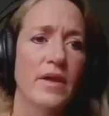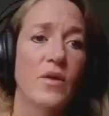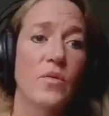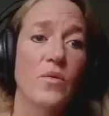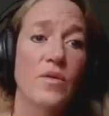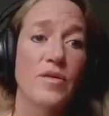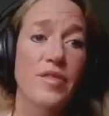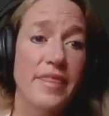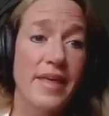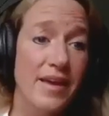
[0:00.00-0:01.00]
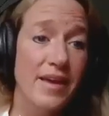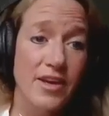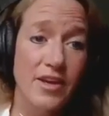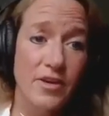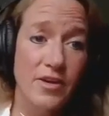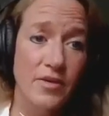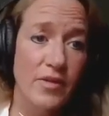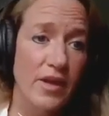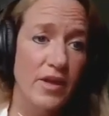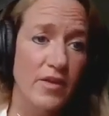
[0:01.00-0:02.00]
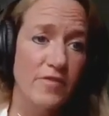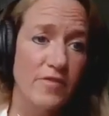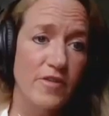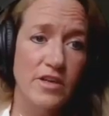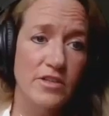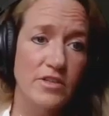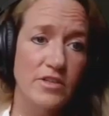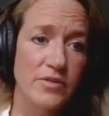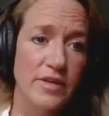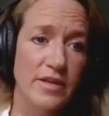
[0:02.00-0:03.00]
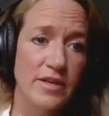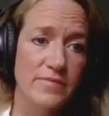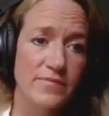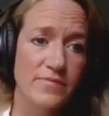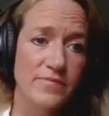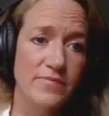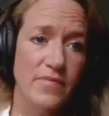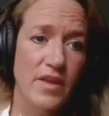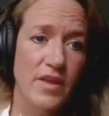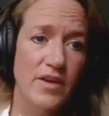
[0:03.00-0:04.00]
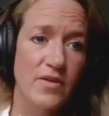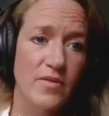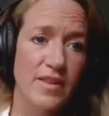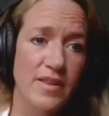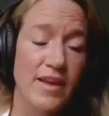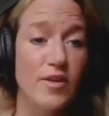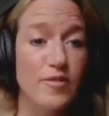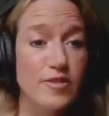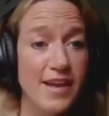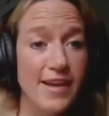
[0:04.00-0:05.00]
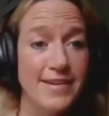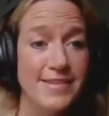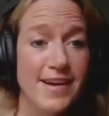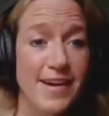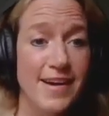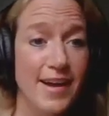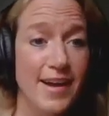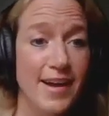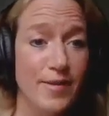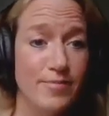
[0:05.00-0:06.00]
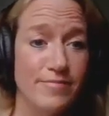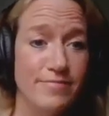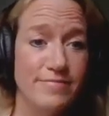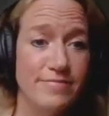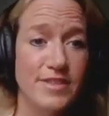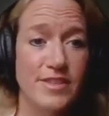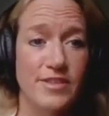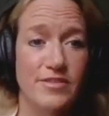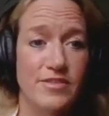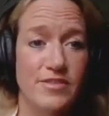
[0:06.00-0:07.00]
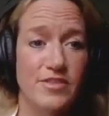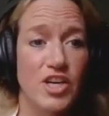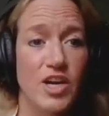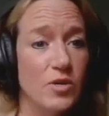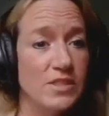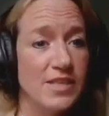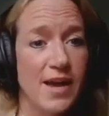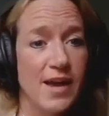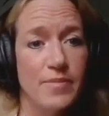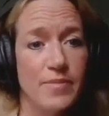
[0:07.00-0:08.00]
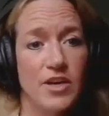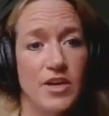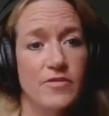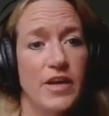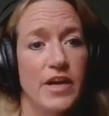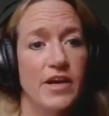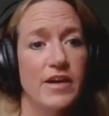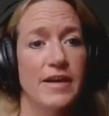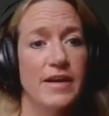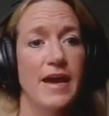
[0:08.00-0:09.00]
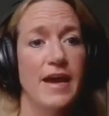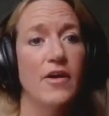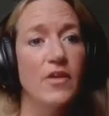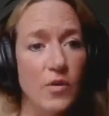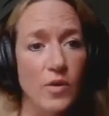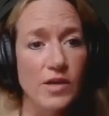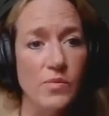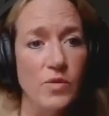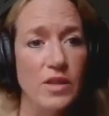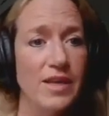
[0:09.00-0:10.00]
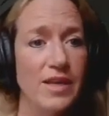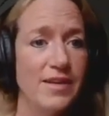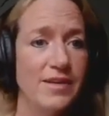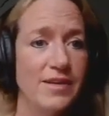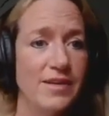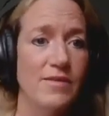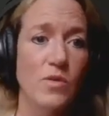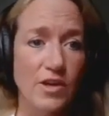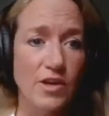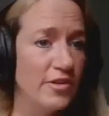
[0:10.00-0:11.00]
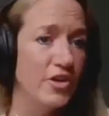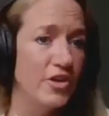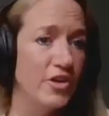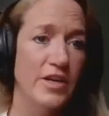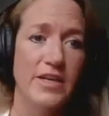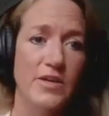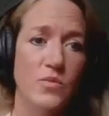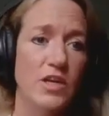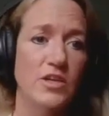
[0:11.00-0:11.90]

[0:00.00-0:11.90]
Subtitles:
Well, thank you for all you're doing, and thank you for taking time to share what's happening over there and how you're working with the kids and what you're learning and what you're